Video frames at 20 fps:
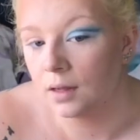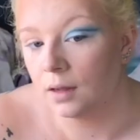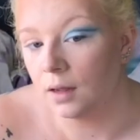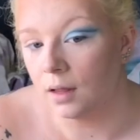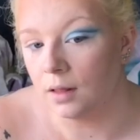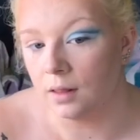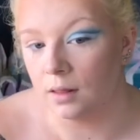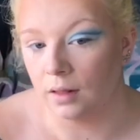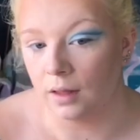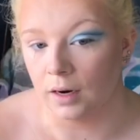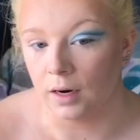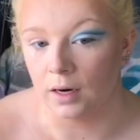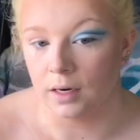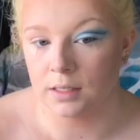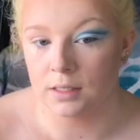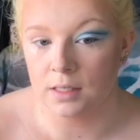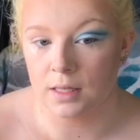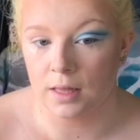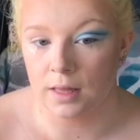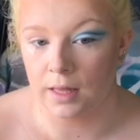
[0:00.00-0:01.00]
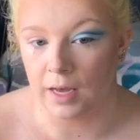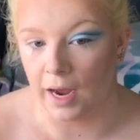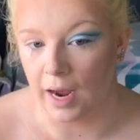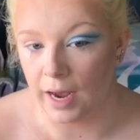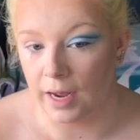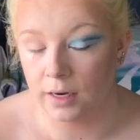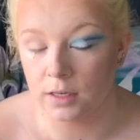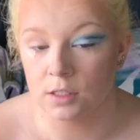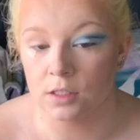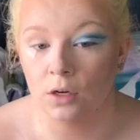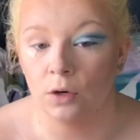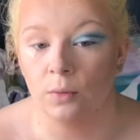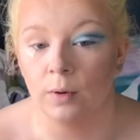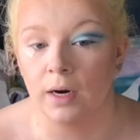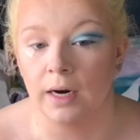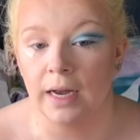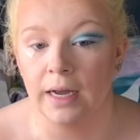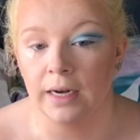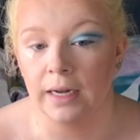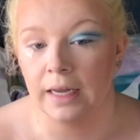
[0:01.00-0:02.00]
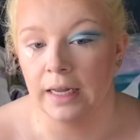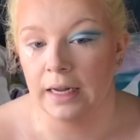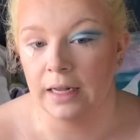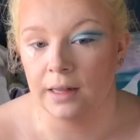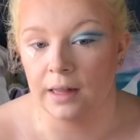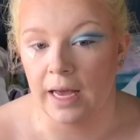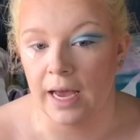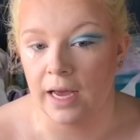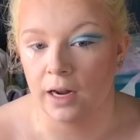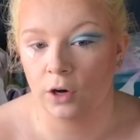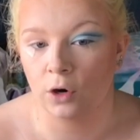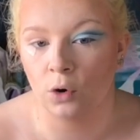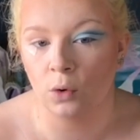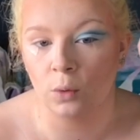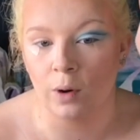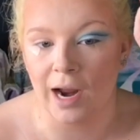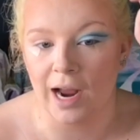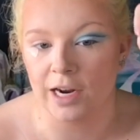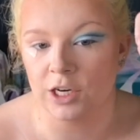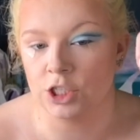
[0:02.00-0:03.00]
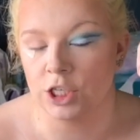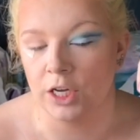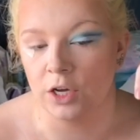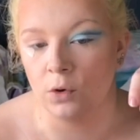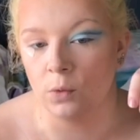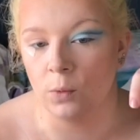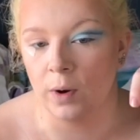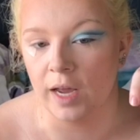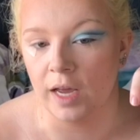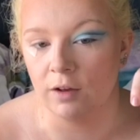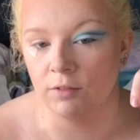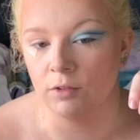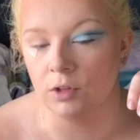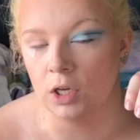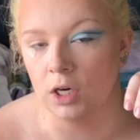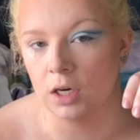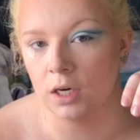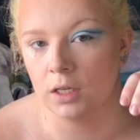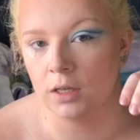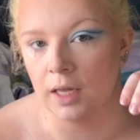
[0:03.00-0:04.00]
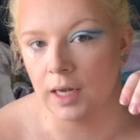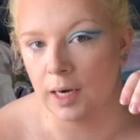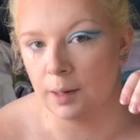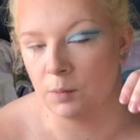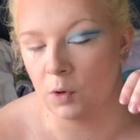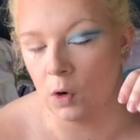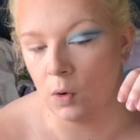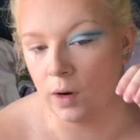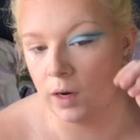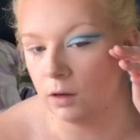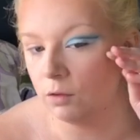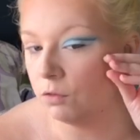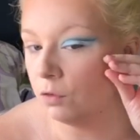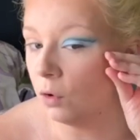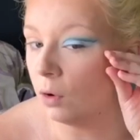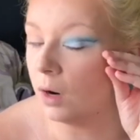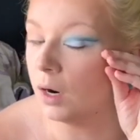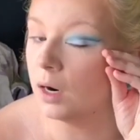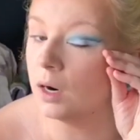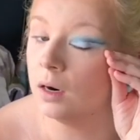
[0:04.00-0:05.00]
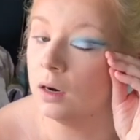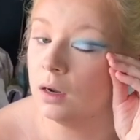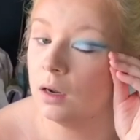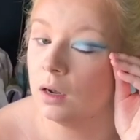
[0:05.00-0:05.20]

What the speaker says: And there is that. So we're kind of getting that crashing wave look that I'm going for.